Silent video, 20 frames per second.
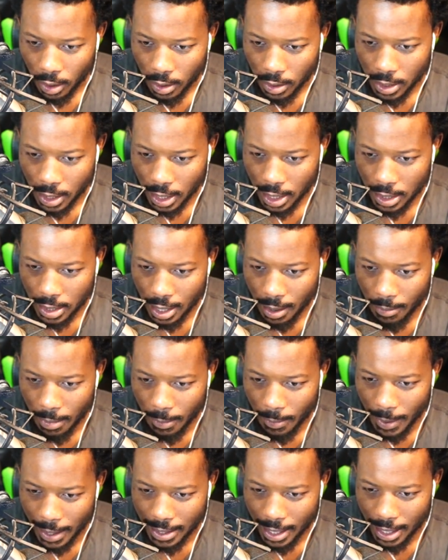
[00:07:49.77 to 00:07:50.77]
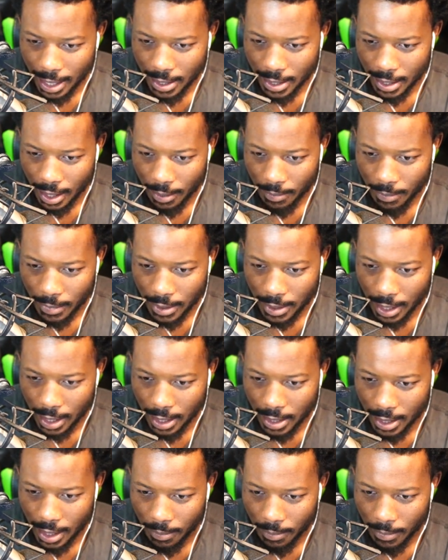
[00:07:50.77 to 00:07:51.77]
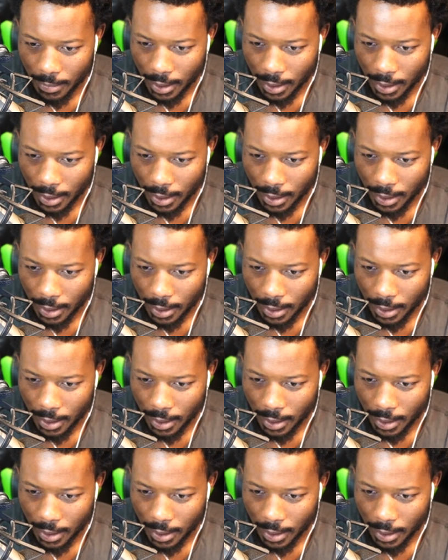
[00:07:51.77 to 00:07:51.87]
Take your time, big big. Take your time. Take your time.